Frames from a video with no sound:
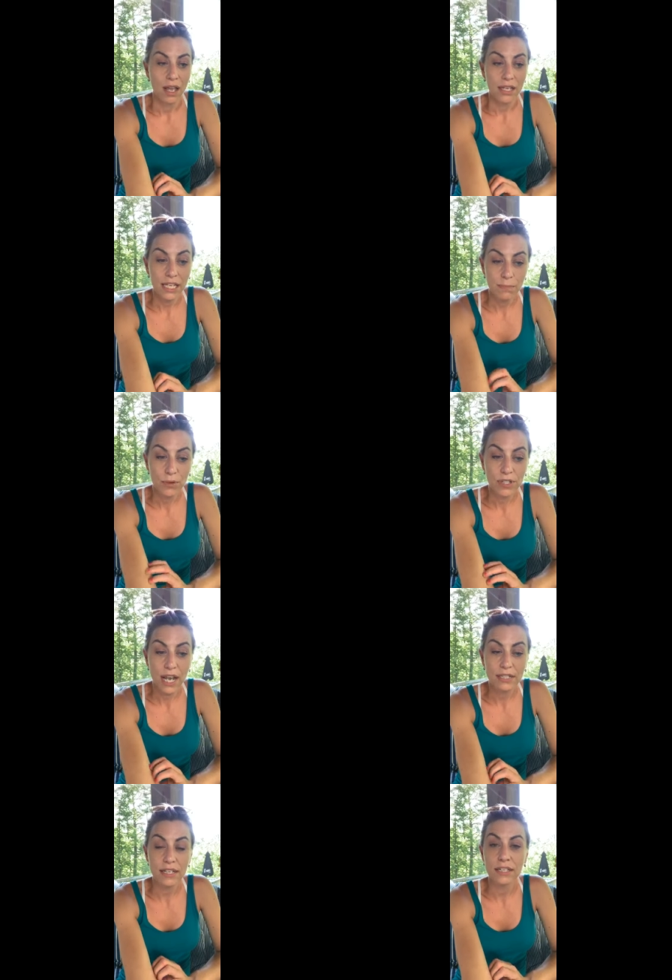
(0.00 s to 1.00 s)
heat
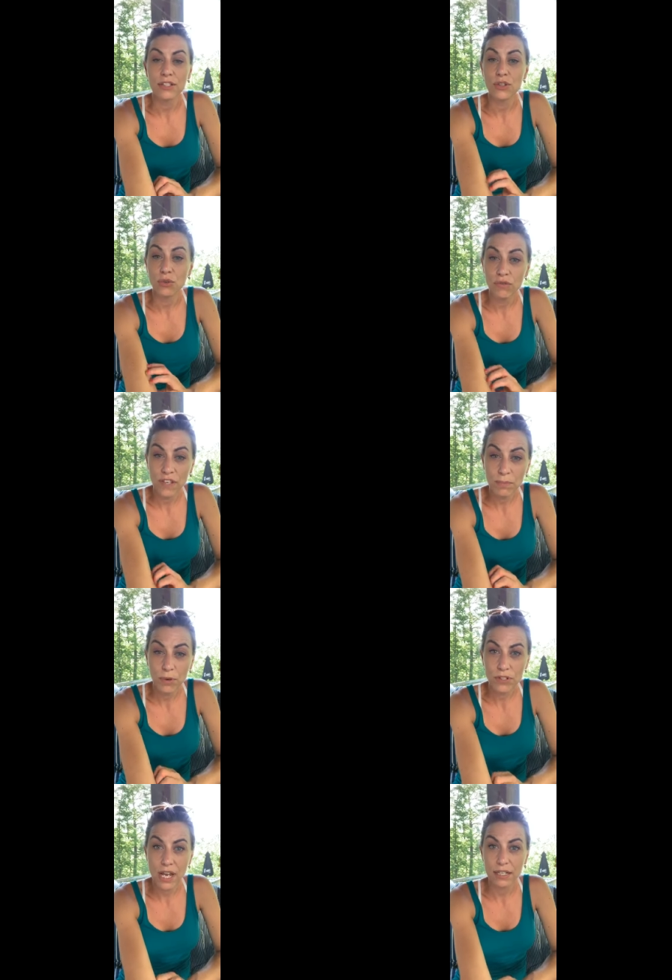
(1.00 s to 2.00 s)
protectants, UV
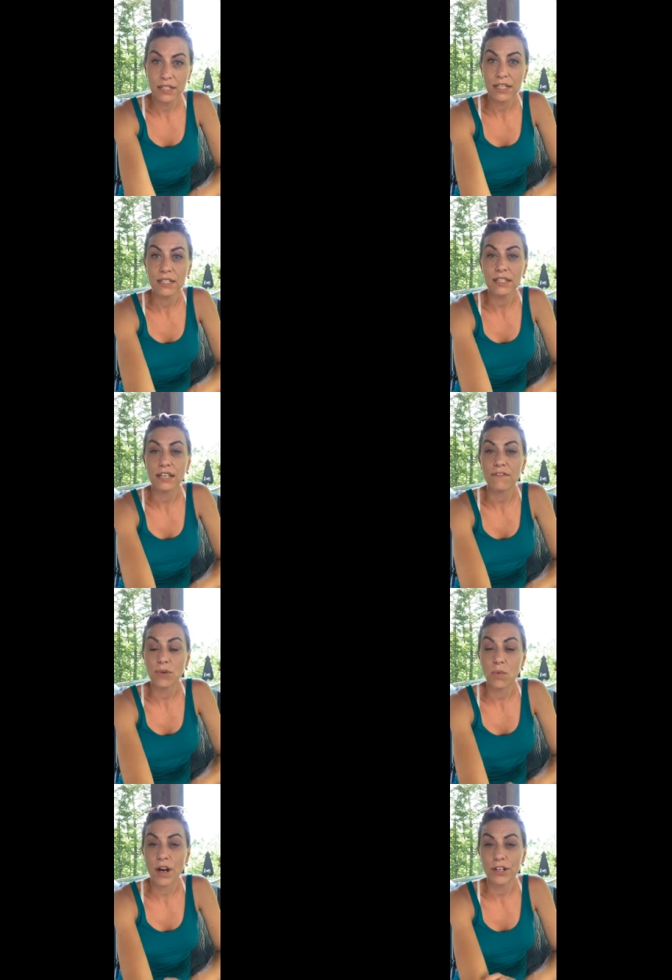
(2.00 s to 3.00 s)
protectants. If
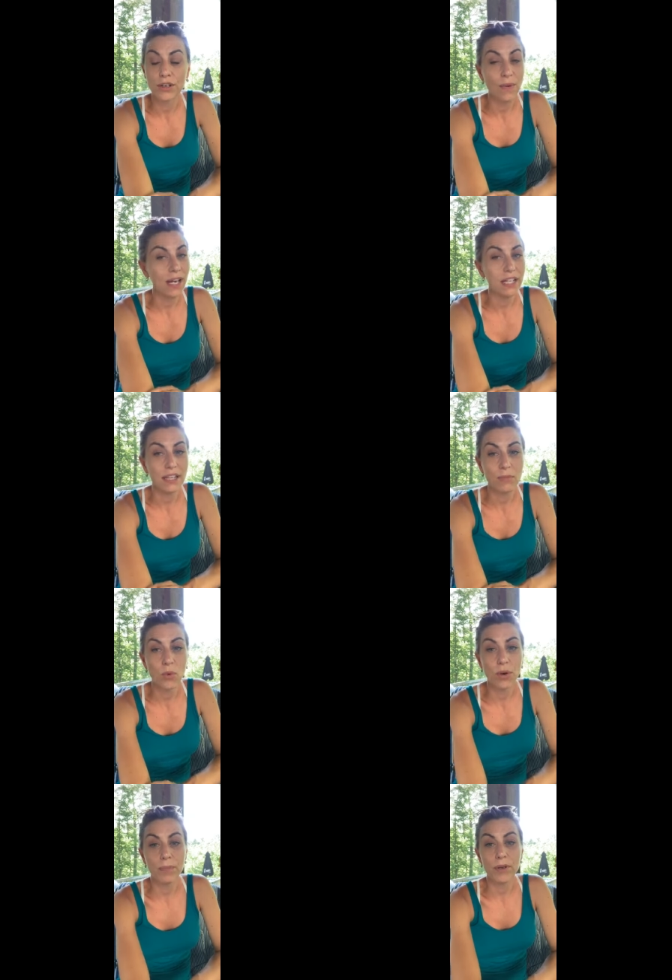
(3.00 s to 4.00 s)
you want to know anything
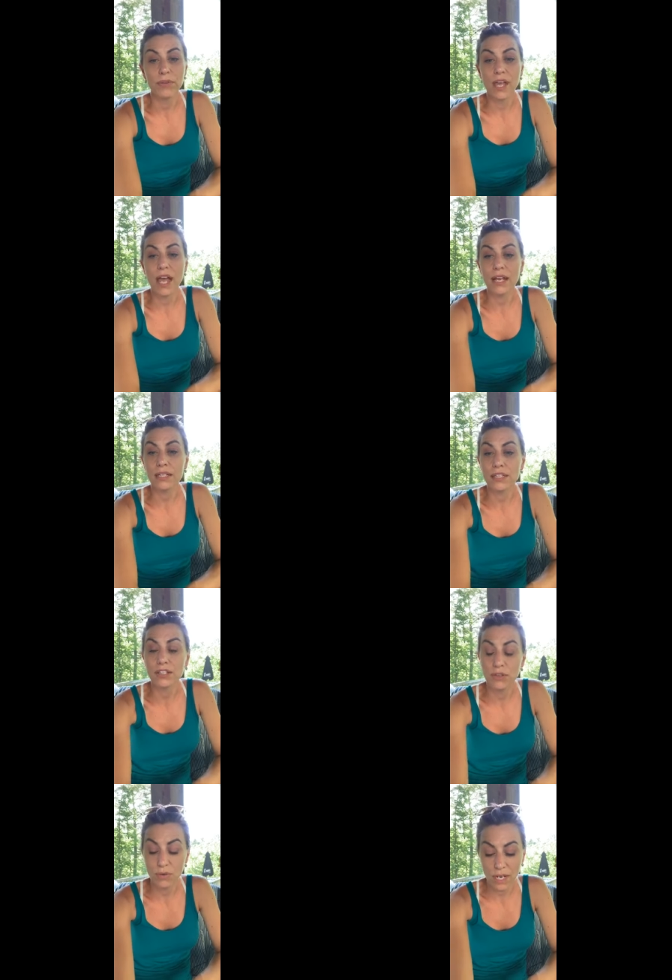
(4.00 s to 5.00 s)
more about that,
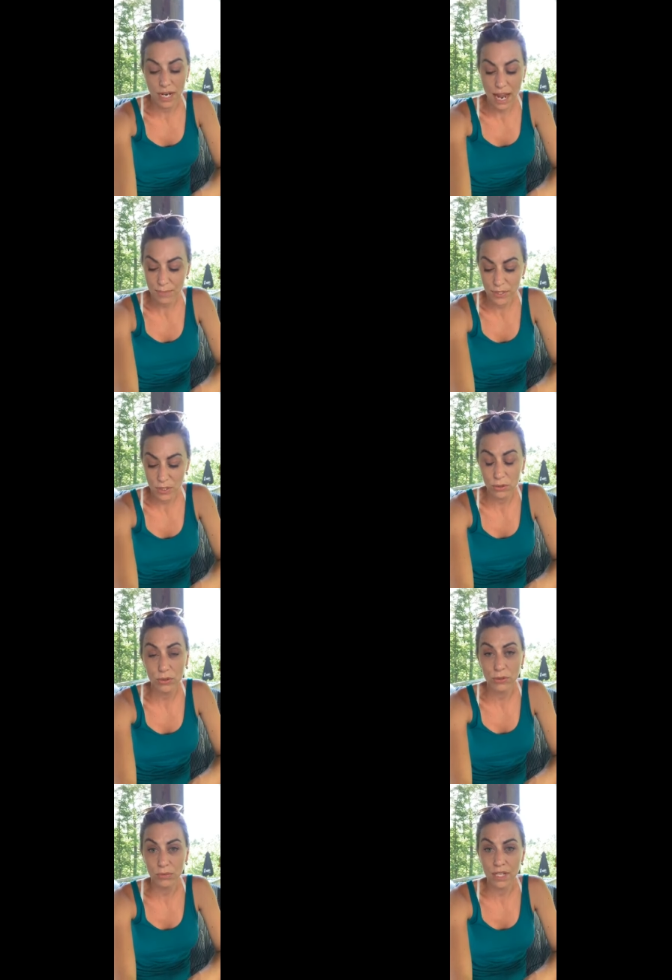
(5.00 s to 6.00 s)
you can
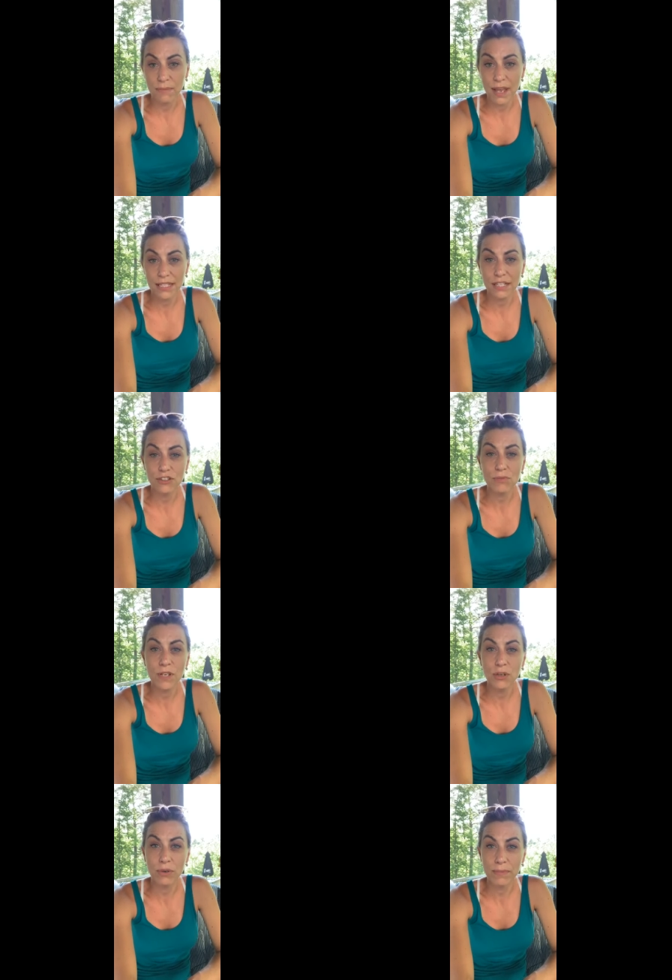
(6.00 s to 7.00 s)
absolutely message
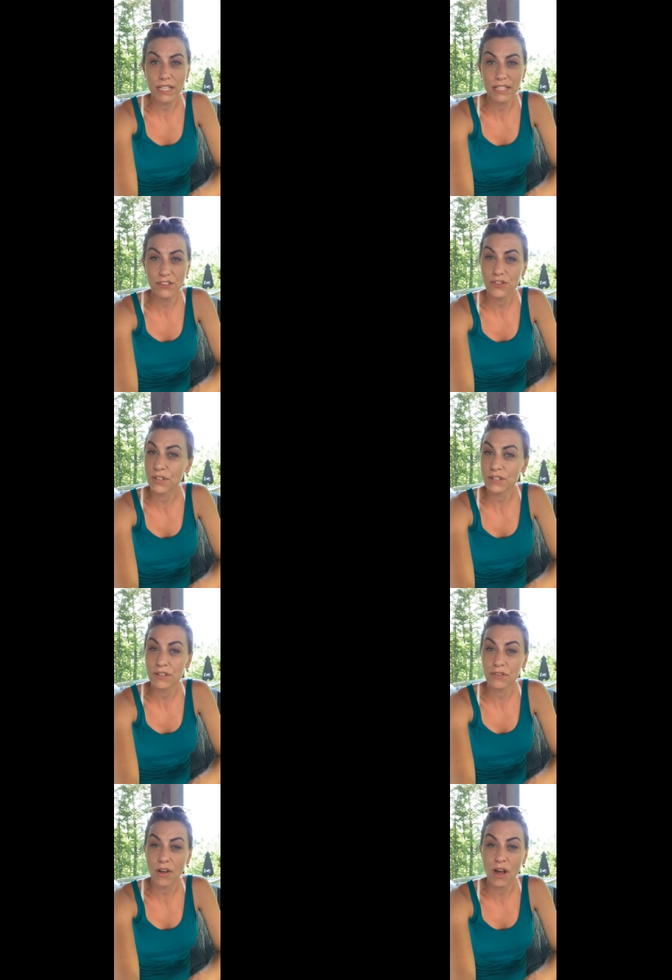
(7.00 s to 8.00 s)
me or message the
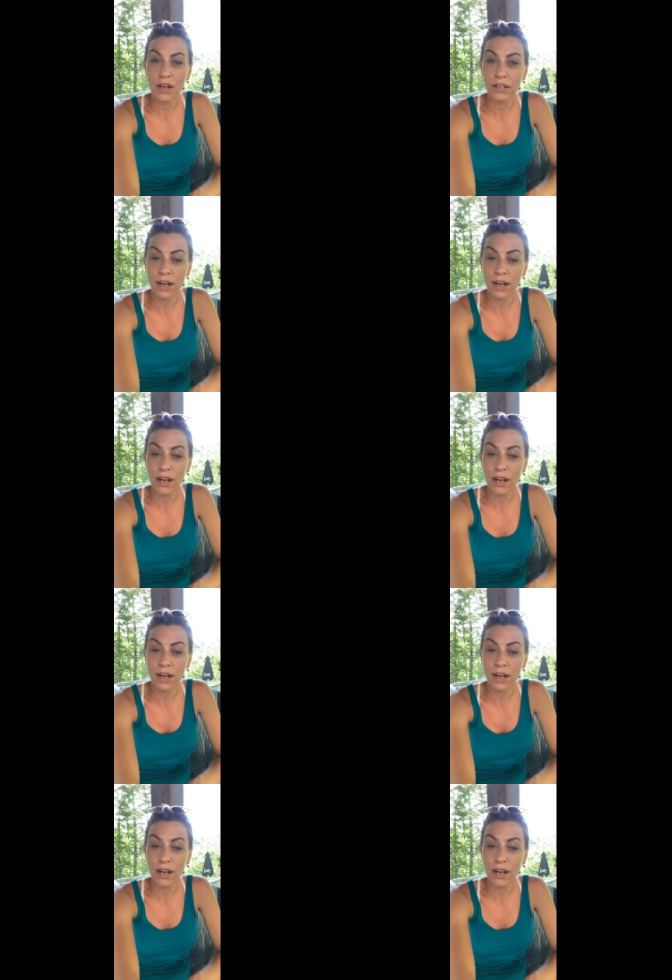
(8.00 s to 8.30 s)
salon